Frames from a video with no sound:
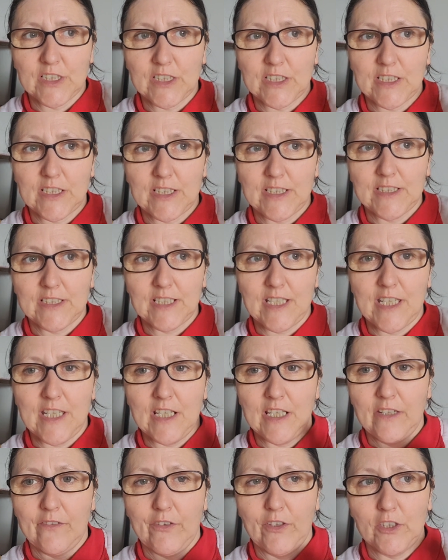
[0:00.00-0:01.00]
I need
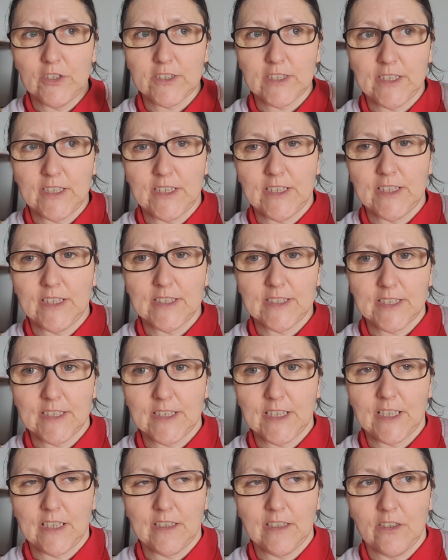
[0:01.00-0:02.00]
A levels, I need this
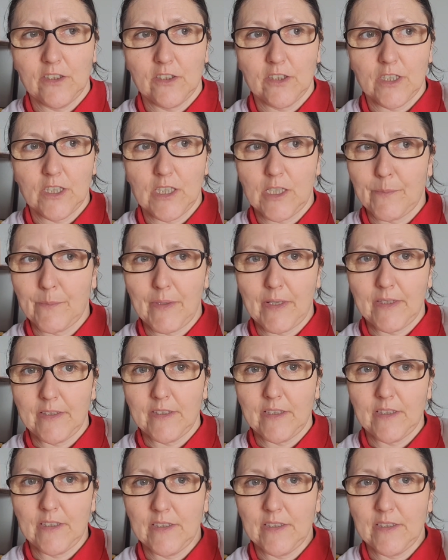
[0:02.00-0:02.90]
and that and the other, and I'm like,